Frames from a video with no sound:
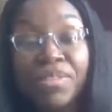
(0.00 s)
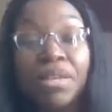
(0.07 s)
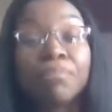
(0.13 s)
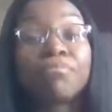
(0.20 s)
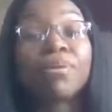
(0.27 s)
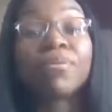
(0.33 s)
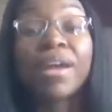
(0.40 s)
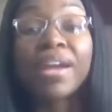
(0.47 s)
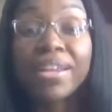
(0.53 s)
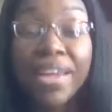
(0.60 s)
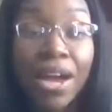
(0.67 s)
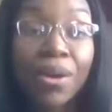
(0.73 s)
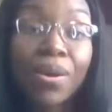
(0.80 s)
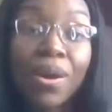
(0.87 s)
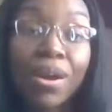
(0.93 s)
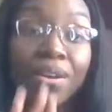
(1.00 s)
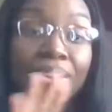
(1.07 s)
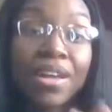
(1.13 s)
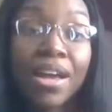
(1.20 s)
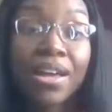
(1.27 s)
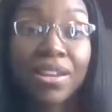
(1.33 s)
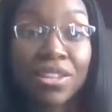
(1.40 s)
but right now I already
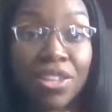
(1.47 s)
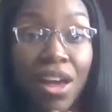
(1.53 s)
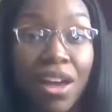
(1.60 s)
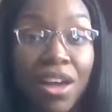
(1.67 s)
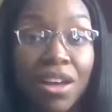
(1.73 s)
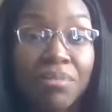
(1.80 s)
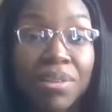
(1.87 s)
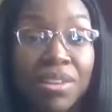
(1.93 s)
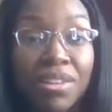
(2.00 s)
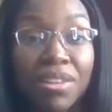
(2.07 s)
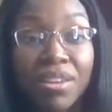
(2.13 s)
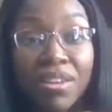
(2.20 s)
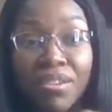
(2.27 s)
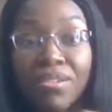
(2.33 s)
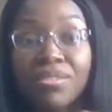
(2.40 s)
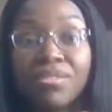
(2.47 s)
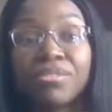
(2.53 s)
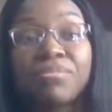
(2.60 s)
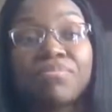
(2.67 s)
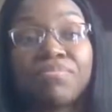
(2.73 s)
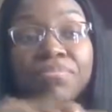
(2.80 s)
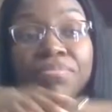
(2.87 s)
got a job in
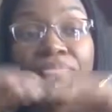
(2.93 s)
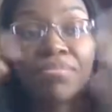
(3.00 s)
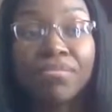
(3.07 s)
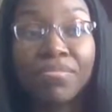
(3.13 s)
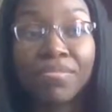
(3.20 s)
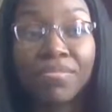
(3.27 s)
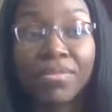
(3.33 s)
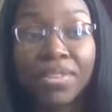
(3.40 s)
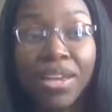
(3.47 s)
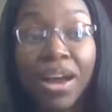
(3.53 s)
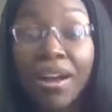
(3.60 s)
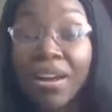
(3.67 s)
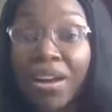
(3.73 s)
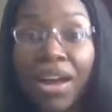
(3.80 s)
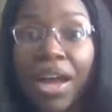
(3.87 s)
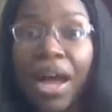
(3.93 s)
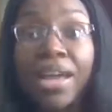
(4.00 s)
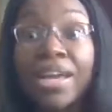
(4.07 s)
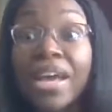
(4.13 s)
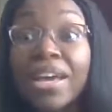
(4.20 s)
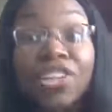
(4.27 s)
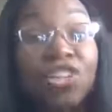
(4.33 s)
I
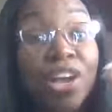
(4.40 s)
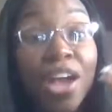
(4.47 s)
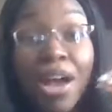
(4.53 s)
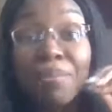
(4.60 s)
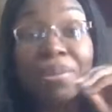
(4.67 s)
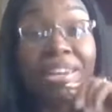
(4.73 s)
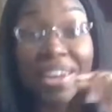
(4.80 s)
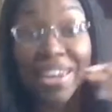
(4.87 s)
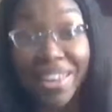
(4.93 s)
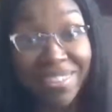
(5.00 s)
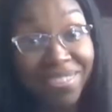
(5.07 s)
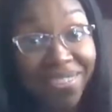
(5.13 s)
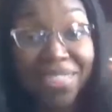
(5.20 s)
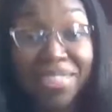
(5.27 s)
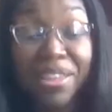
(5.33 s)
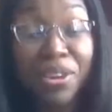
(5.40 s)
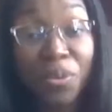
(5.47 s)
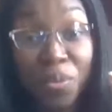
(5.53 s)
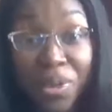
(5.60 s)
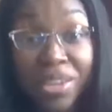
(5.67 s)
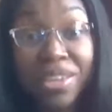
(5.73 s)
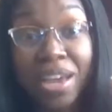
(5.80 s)
got a job in less than a
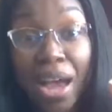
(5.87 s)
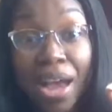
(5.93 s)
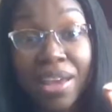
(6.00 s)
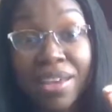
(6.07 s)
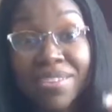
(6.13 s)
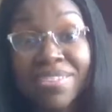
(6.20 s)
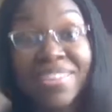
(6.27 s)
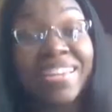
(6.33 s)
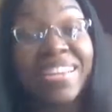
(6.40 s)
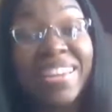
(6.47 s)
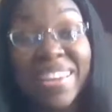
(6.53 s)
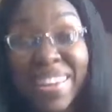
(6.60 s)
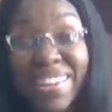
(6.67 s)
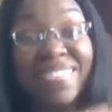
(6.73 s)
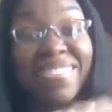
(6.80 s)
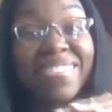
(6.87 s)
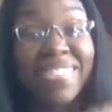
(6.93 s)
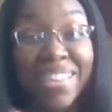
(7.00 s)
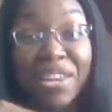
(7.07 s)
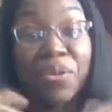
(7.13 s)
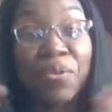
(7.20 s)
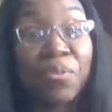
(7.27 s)
week, guys. In less
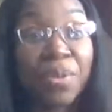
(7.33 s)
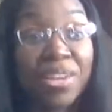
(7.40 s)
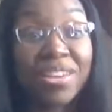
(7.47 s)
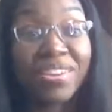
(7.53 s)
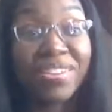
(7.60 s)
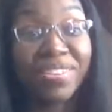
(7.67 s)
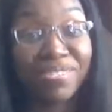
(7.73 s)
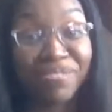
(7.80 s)
than a week